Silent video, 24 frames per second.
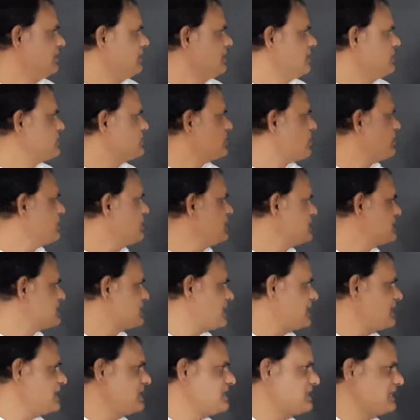So he
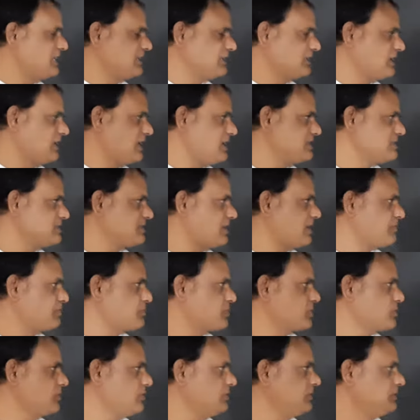studied 10th class up
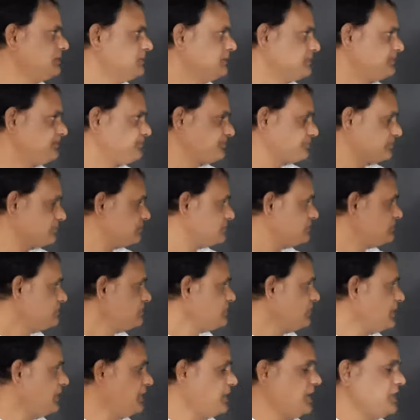to
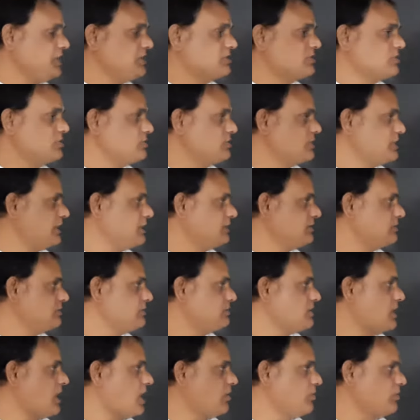8th to 10th
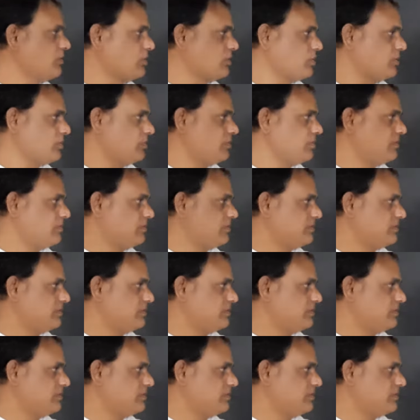to Auku.